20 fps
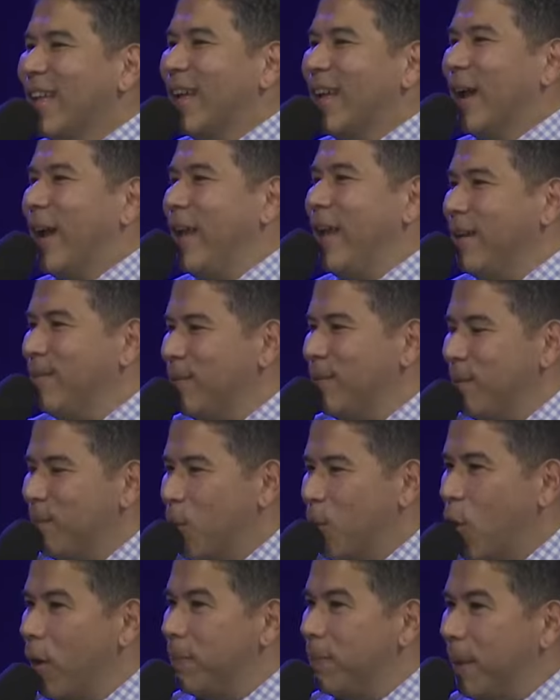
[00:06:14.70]
Eh, eh,
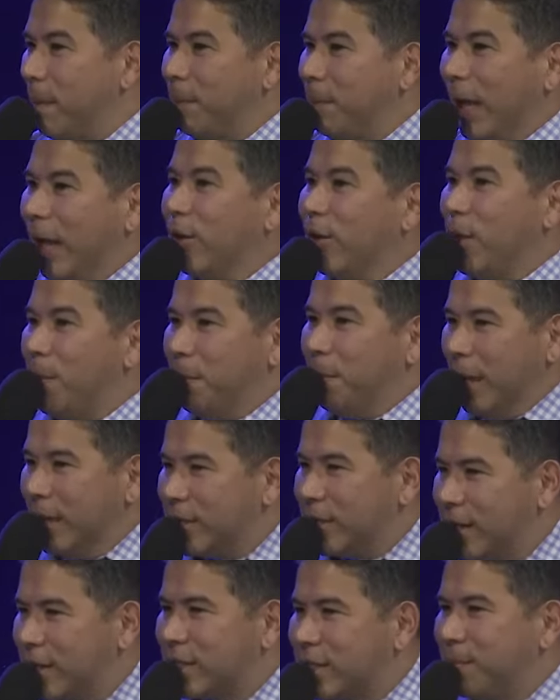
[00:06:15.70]
more, the bigger the
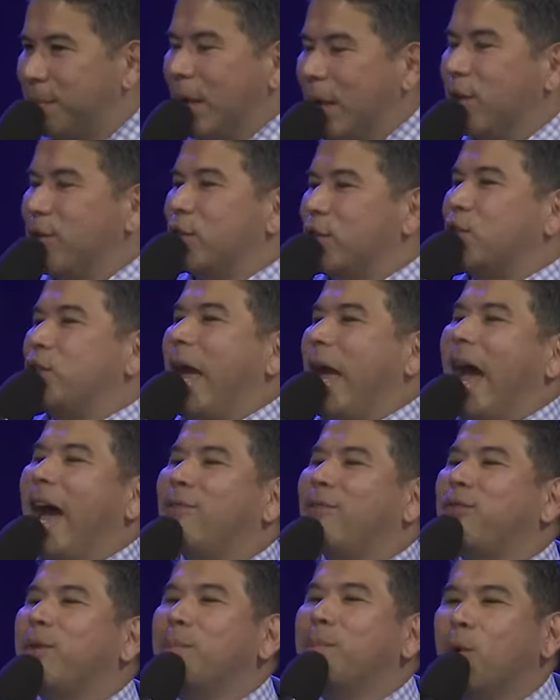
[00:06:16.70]
business, the bigger the
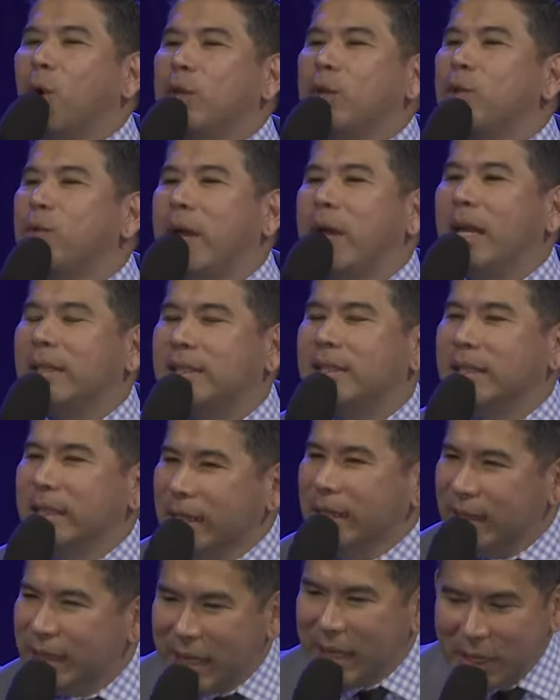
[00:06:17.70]
staff, the more you got to
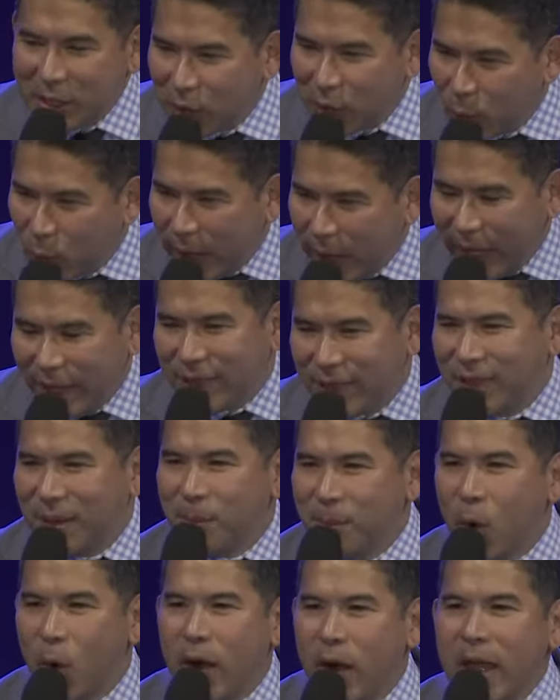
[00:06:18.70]
deal with, the
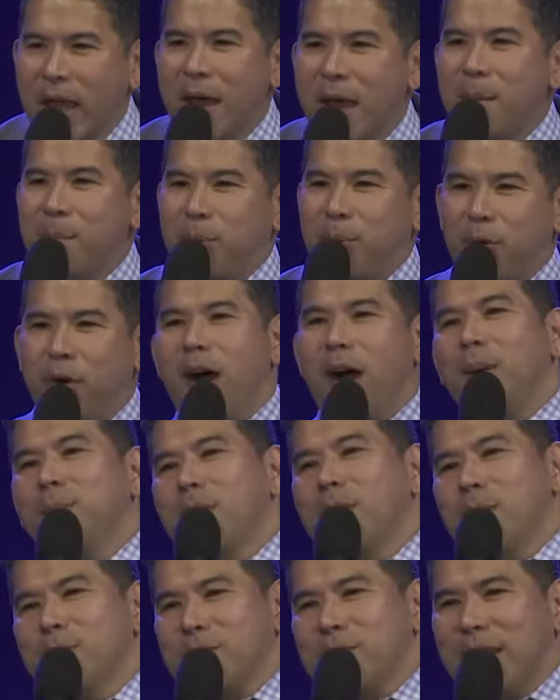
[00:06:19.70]
more
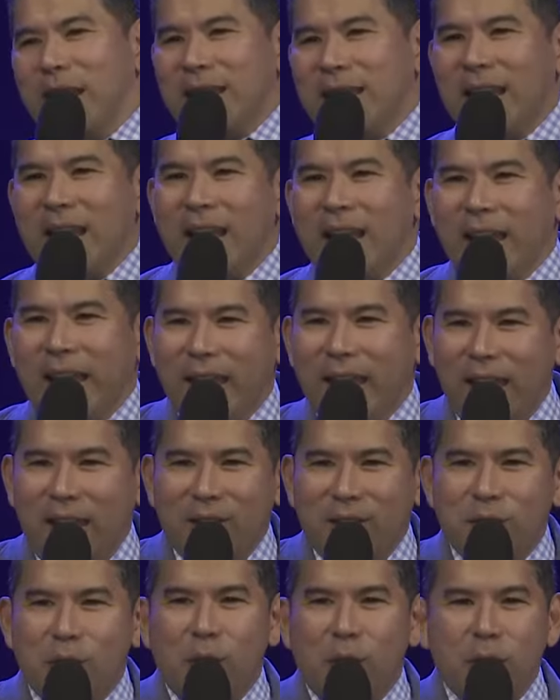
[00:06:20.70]
problems that
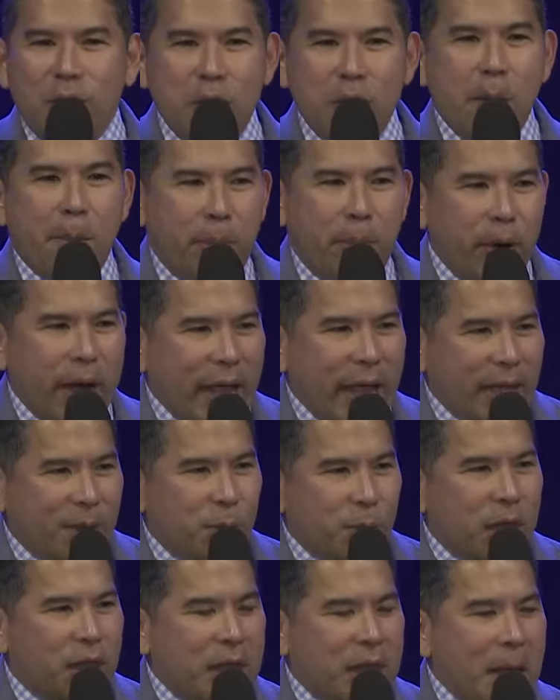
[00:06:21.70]
in your, in your brain.
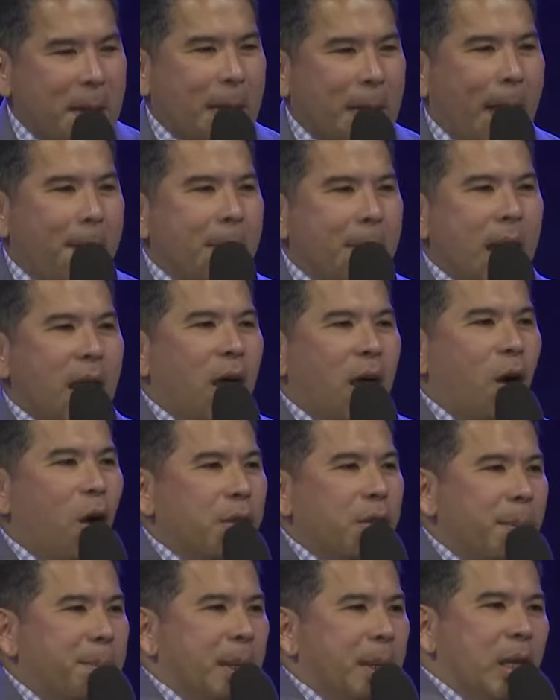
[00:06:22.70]
We think that all
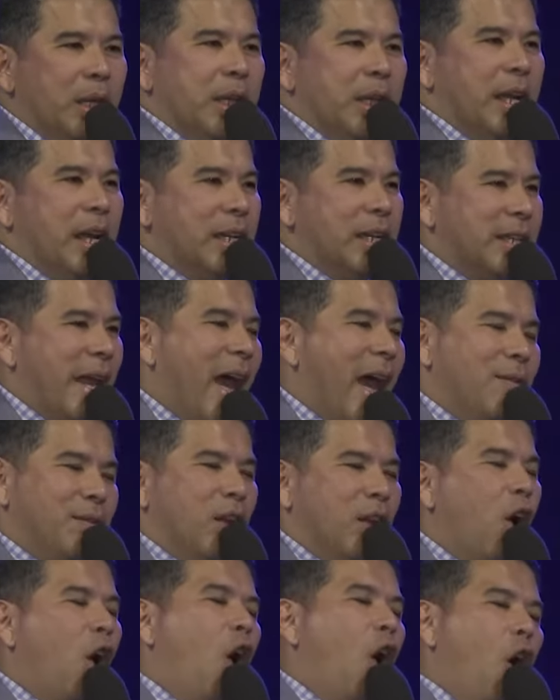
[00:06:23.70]
the billionaires have it
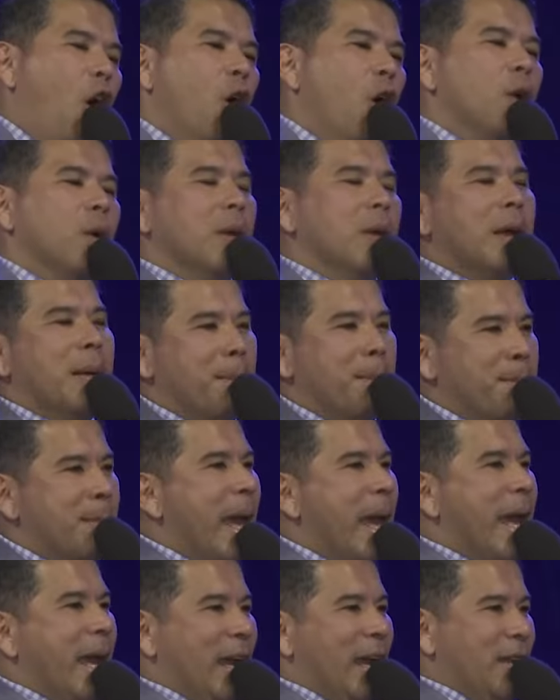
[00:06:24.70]
all
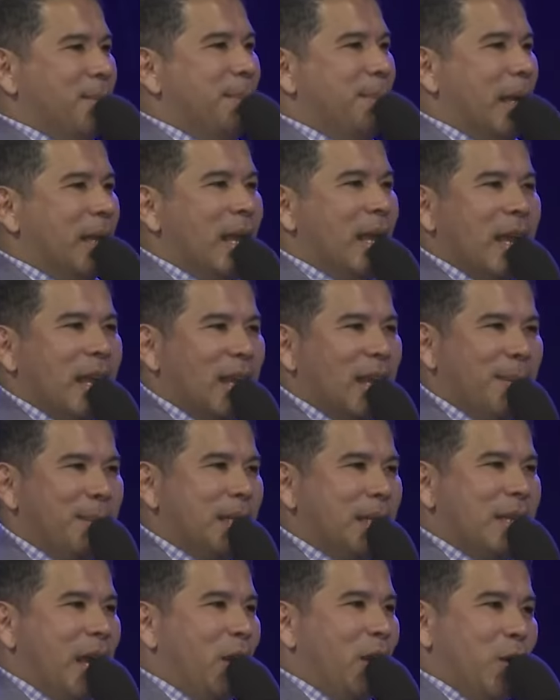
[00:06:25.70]
made, but let me
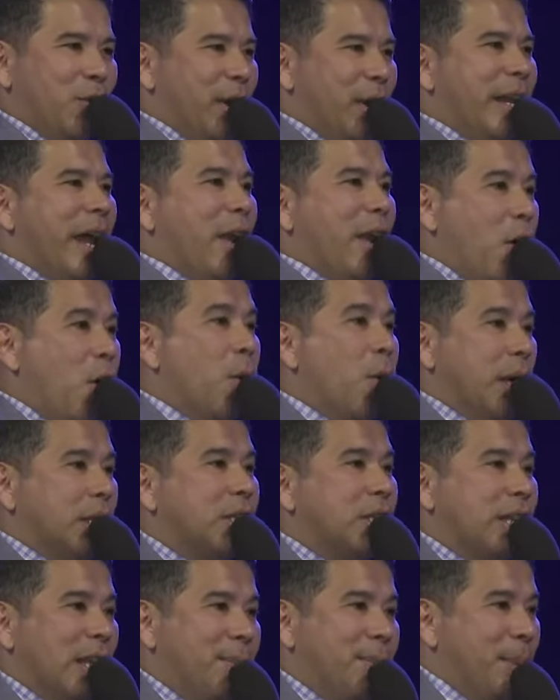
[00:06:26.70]
tell you, they're not always
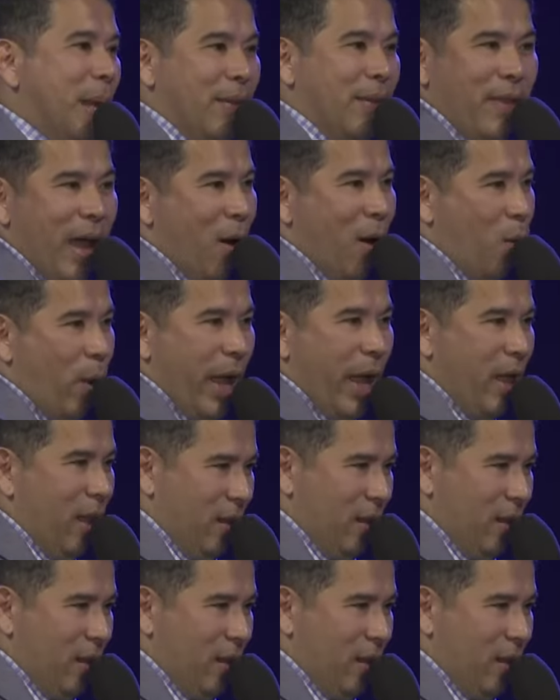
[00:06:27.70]
sleeping that well.